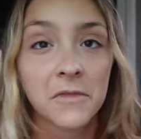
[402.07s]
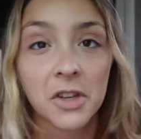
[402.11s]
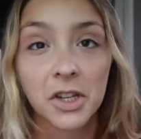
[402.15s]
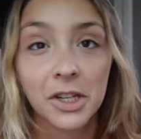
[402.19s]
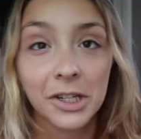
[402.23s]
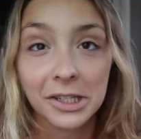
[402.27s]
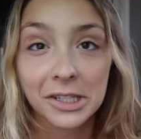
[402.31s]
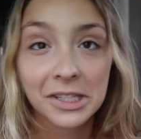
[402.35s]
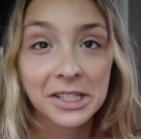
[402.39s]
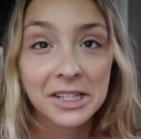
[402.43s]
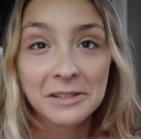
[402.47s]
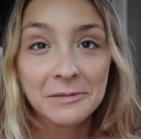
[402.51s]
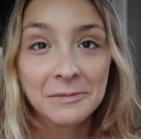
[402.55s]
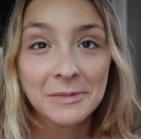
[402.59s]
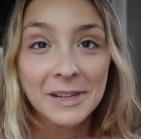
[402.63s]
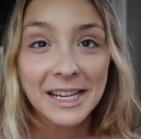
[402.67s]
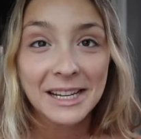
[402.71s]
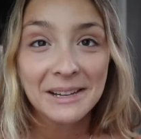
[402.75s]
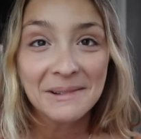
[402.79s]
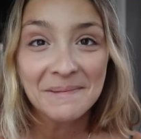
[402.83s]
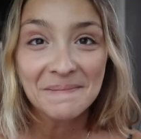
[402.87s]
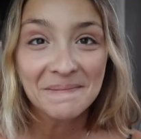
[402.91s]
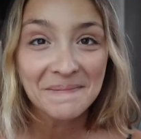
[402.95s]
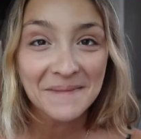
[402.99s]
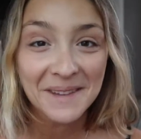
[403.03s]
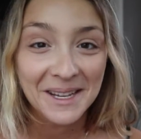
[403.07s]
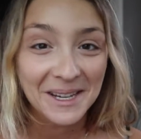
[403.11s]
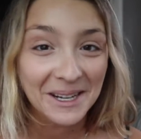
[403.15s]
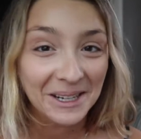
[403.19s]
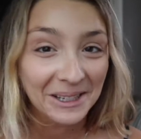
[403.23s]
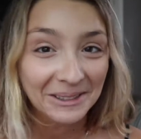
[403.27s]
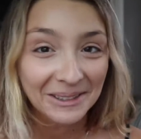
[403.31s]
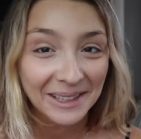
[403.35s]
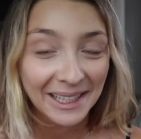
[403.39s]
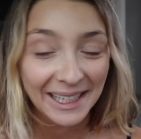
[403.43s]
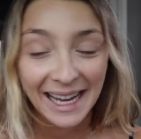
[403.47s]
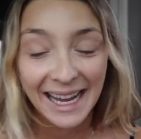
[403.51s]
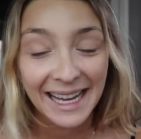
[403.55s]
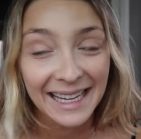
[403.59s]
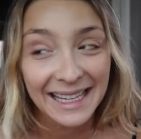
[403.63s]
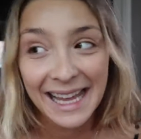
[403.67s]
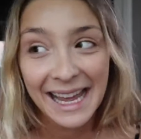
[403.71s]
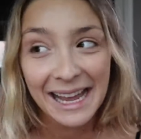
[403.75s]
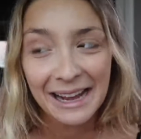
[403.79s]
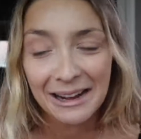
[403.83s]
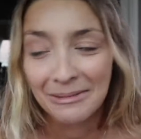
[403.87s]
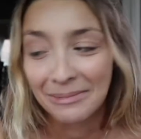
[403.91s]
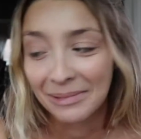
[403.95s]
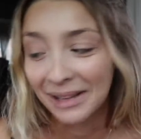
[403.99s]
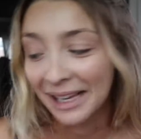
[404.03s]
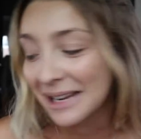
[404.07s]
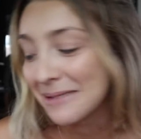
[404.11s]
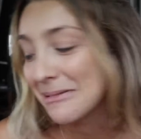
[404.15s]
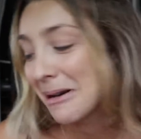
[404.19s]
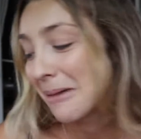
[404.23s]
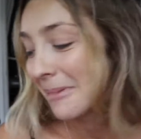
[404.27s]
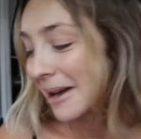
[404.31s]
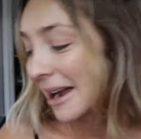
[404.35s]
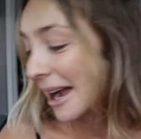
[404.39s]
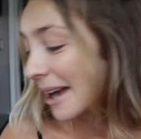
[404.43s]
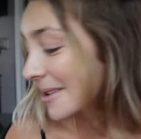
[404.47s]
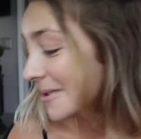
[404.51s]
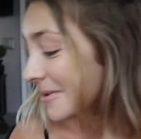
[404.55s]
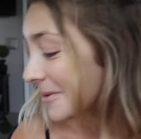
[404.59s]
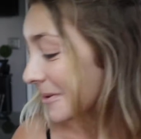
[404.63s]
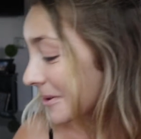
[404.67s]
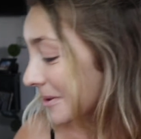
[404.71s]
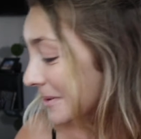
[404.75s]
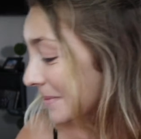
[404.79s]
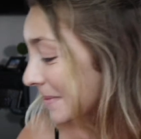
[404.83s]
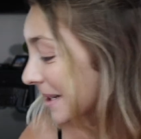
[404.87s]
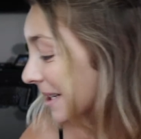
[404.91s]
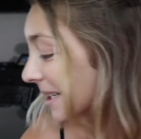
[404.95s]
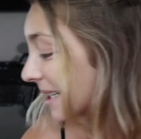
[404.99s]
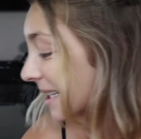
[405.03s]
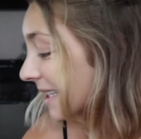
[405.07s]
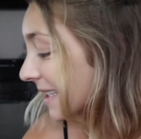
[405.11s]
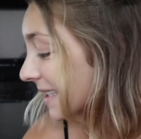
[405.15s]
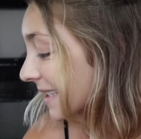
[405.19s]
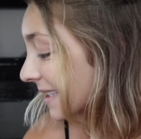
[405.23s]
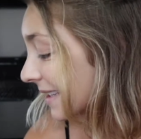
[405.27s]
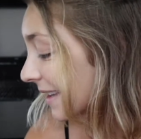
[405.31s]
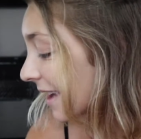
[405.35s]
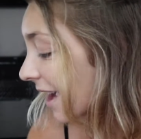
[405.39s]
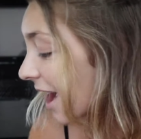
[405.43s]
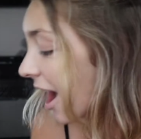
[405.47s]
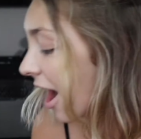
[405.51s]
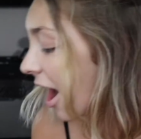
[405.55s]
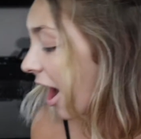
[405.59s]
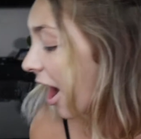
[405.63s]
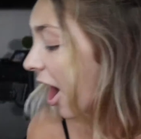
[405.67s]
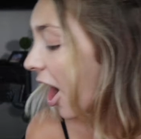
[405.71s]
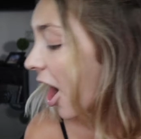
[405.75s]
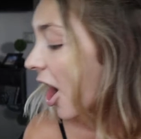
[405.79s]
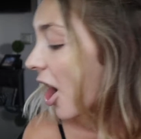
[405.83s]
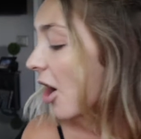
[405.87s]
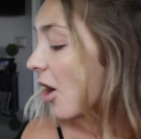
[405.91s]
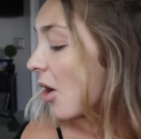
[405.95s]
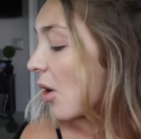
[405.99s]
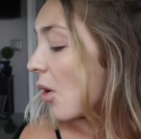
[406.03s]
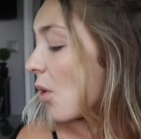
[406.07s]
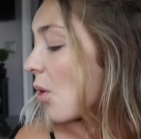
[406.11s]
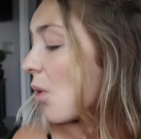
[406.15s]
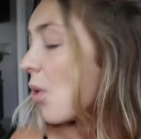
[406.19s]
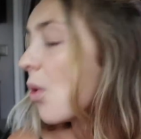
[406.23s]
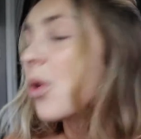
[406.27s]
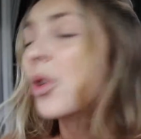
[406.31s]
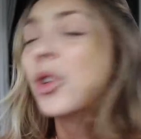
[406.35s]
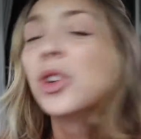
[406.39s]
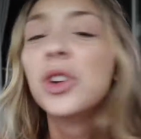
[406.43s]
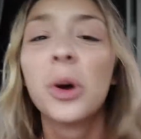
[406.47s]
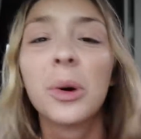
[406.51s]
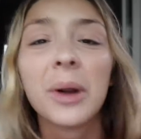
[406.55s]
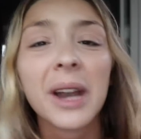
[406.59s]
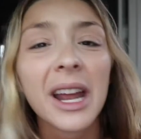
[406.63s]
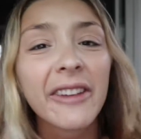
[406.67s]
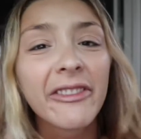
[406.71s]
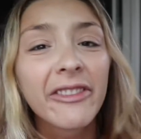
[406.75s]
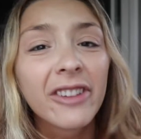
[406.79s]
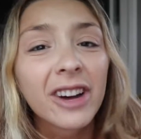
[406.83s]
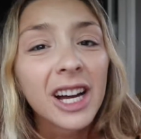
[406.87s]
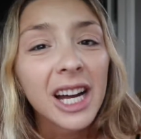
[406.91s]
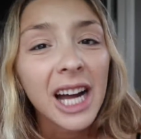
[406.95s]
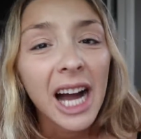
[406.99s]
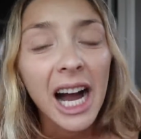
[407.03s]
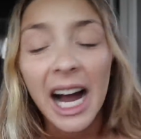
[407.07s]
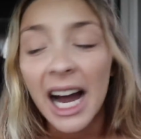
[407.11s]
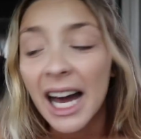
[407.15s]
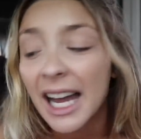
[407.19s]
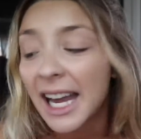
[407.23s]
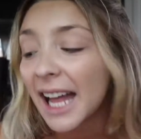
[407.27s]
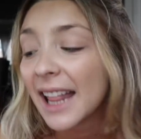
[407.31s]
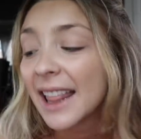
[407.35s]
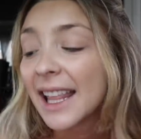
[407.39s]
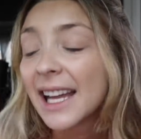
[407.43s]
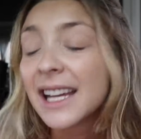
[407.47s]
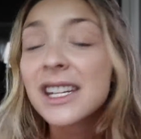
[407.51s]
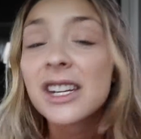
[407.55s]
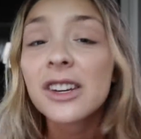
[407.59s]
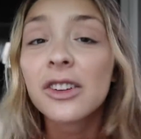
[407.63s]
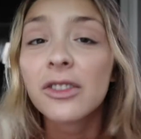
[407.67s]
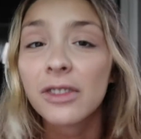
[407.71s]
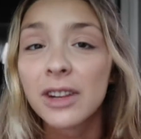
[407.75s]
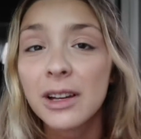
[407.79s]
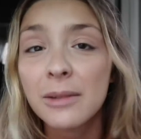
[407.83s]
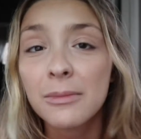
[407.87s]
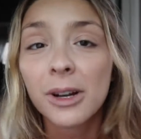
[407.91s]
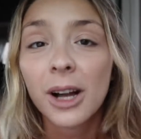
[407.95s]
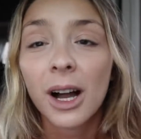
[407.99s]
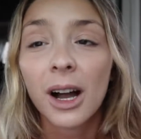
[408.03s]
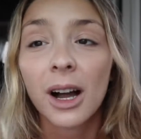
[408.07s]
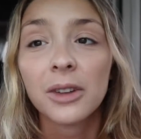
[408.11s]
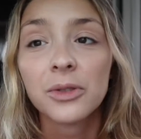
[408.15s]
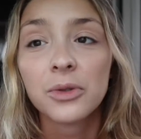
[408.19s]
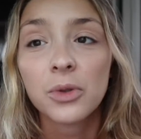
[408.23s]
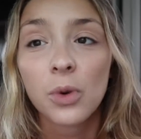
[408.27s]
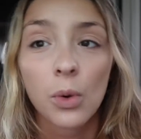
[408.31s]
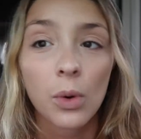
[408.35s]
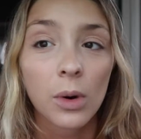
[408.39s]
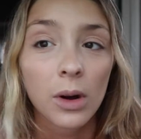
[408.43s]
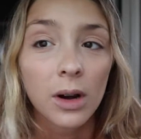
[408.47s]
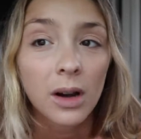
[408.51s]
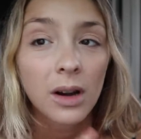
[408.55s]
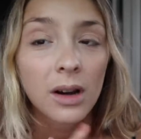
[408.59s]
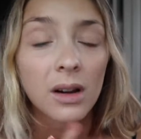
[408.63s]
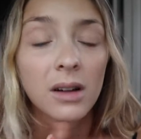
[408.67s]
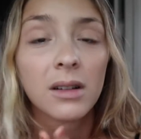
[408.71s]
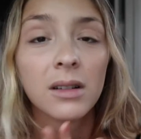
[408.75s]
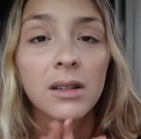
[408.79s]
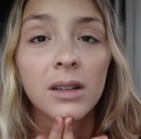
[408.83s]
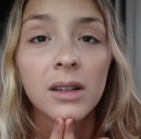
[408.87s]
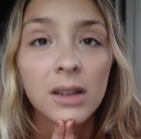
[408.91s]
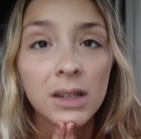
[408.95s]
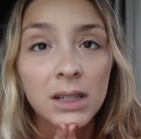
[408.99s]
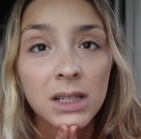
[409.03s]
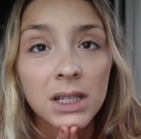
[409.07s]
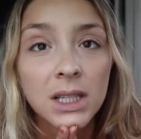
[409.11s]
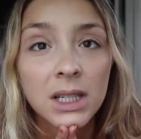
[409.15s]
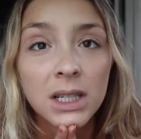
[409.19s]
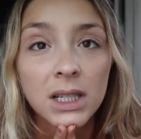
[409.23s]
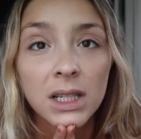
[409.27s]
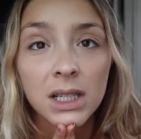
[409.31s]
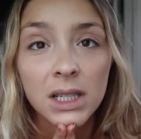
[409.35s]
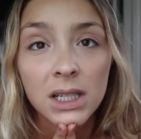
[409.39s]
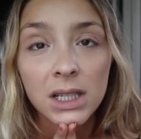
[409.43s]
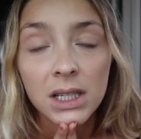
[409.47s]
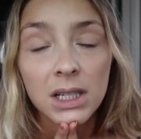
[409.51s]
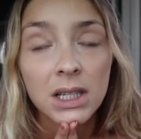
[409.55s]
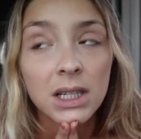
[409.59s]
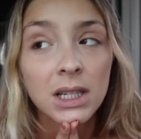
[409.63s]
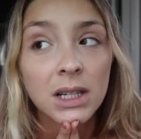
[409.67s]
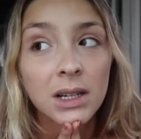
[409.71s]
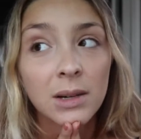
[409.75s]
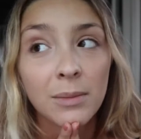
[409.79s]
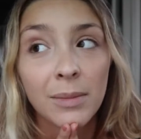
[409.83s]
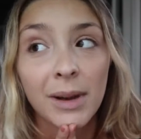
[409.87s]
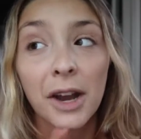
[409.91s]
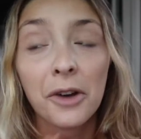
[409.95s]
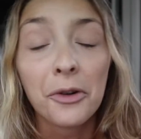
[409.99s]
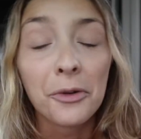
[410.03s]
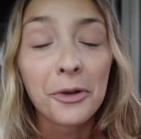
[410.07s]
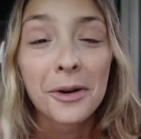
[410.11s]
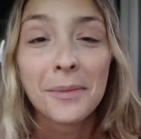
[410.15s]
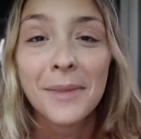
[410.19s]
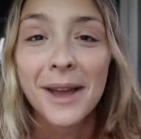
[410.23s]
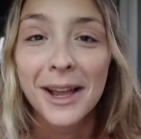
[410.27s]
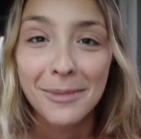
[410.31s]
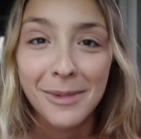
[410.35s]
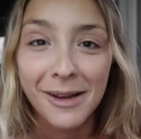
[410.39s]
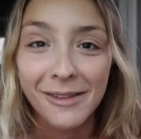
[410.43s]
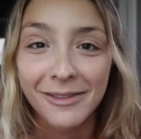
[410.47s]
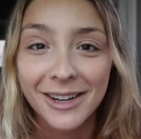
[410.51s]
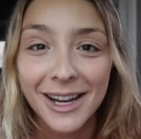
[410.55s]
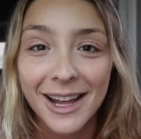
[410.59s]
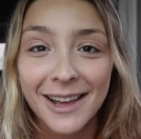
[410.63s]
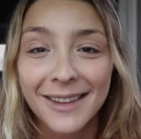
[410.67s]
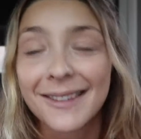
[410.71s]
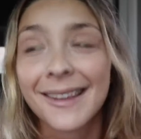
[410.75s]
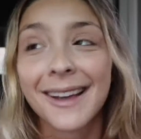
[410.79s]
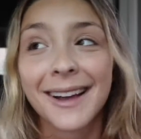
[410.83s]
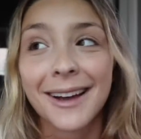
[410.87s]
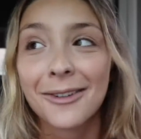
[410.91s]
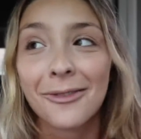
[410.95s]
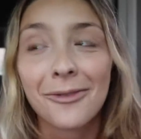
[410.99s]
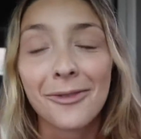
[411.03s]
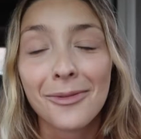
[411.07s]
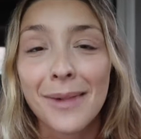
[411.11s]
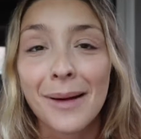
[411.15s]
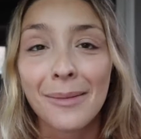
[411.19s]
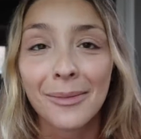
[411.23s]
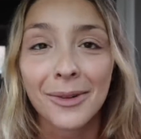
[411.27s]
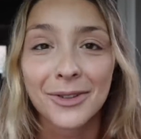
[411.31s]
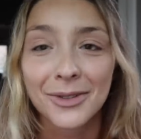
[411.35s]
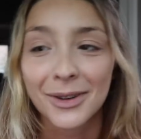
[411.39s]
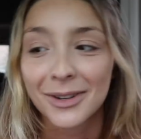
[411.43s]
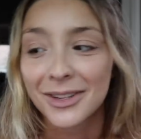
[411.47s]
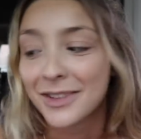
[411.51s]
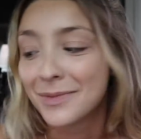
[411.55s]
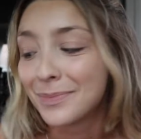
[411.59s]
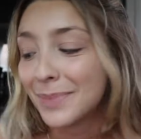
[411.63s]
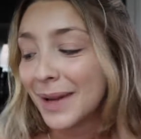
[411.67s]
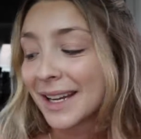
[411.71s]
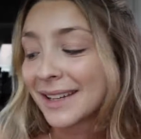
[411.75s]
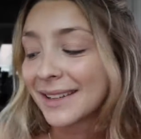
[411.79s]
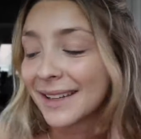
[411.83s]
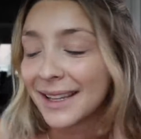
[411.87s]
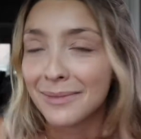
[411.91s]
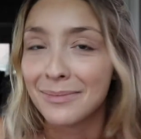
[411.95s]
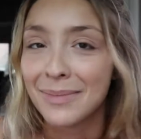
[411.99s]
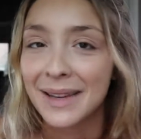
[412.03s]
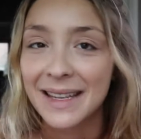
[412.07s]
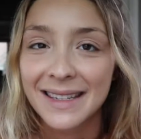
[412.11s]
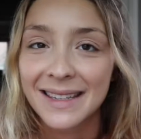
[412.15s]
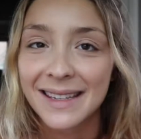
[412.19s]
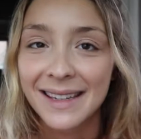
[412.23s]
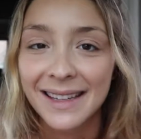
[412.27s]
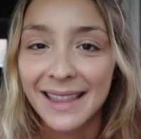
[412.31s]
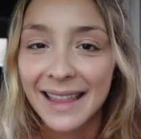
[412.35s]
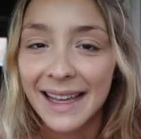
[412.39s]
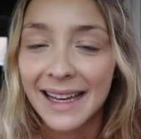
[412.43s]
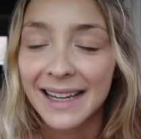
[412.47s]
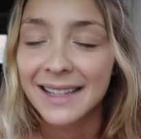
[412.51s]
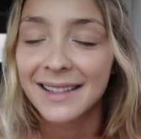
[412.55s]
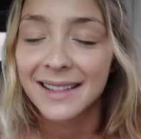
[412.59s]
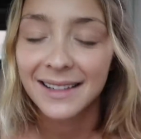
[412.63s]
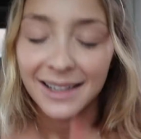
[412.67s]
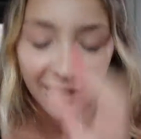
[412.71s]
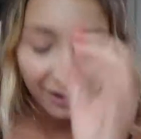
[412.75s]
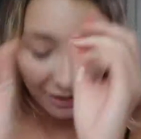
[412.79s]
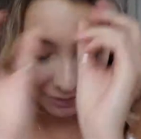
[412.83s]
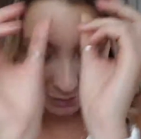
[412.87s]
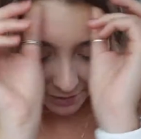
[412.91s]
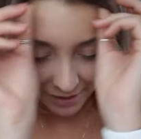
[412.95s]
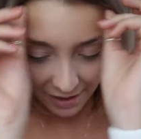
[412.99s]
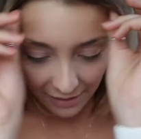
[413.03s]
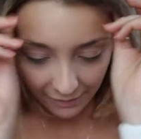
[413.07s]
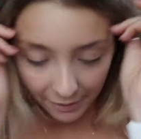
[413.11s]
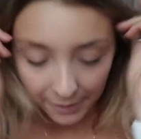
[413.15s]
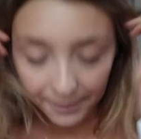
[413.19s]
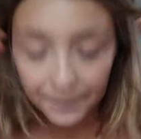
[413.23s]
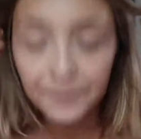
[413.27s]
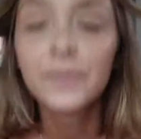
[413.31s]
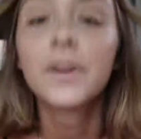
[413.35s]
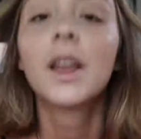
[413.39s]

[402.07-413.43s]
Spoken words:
good to me, you know, like I can't complain about my high school experience. Oh, you know what I forgot? I like to cream contour, but I don't wear makeup every day, so like I don't remember, so I just picked like basic things. Whatever.